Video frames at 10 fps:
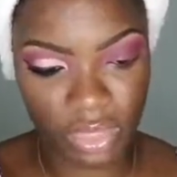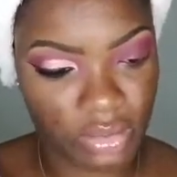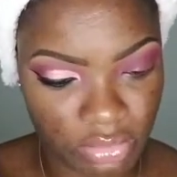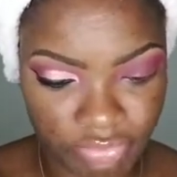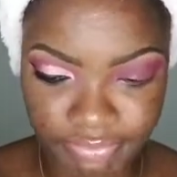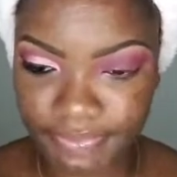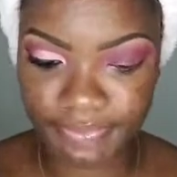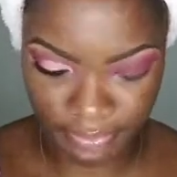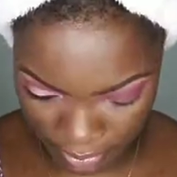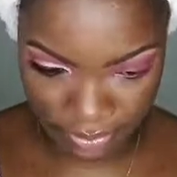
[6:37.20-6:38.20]
It was my
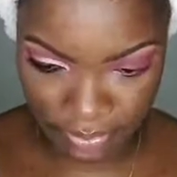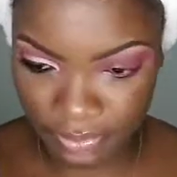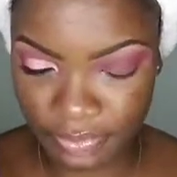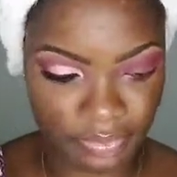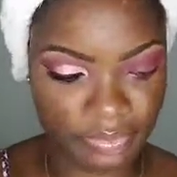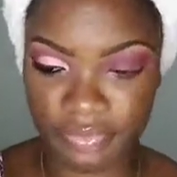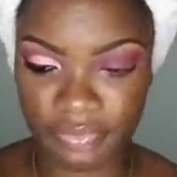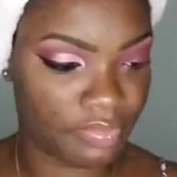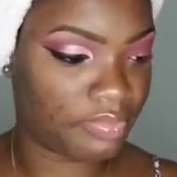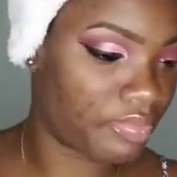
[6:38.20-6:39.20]
first time
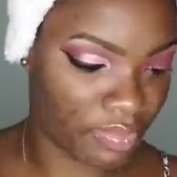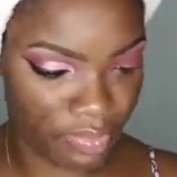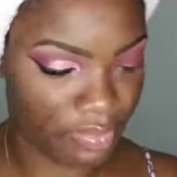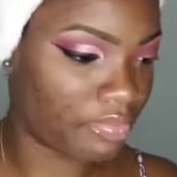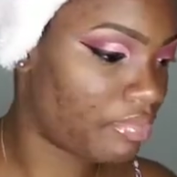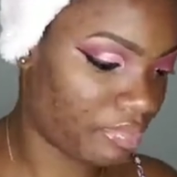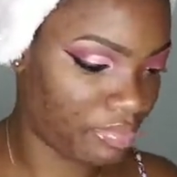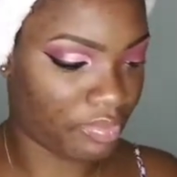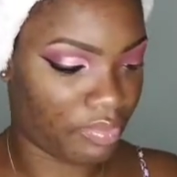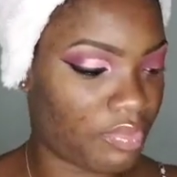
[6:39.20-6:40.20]
seeing
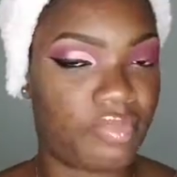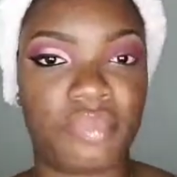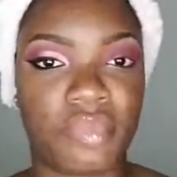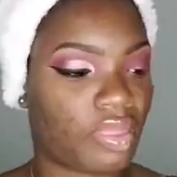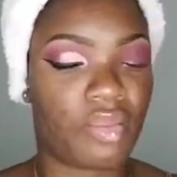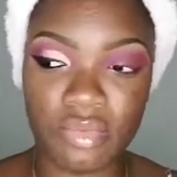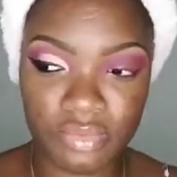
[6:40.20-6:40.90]
liners like that, and I